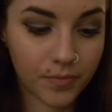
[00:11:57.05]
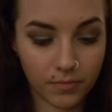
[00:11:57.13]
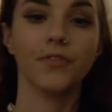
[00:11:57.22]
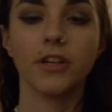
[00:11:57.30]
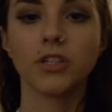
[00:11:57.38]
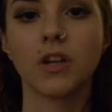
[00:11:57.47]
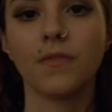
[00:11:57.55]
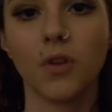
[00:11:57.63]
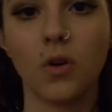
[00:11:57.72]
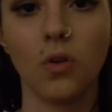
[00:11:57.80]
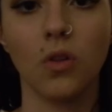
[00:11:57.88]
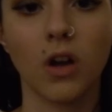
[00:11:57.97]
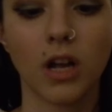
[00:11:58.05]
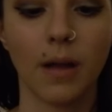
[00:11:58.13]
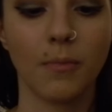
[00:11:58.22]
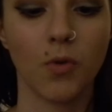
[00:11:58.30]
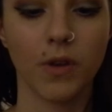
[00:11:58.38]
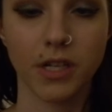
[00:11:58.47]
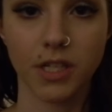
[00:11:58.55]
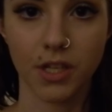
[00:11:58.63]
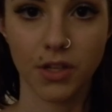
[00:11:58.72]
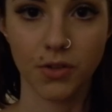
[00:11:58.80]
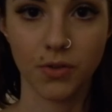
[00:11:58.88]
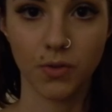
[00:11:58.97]
Finish off the whole look, I'm going to
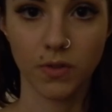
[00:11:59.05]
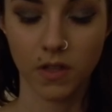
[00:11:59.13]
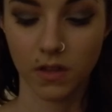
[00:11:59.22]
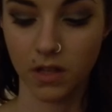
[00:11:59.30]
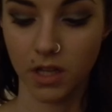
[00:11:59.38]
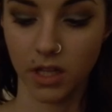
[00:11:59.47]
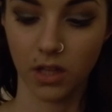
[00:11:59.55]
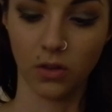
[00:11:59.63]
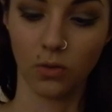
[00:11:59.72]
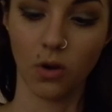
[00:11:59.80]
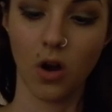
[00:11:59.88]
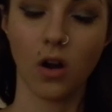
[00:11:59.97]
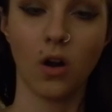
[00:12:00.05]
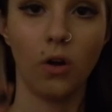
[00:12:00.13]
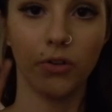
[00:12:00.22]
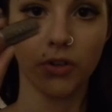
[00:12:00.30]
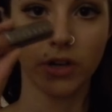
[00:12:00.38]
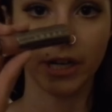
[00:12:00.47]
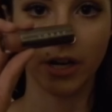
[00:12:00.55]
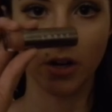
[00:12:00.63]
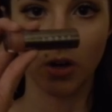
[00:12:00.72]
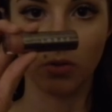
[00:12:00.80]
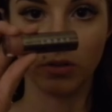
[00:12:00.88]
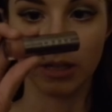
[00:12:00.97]
use the Lorac Alter
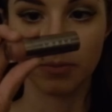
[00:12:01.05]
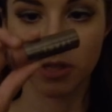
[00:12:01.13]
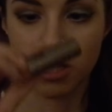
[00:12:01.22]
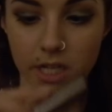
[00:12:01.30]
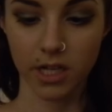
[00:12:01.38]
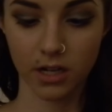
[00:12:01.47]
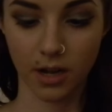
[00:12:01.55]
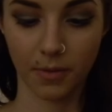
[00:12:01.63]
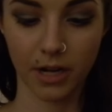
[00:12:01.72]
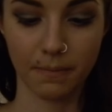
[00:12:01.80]
Ego lipstick. I'm going to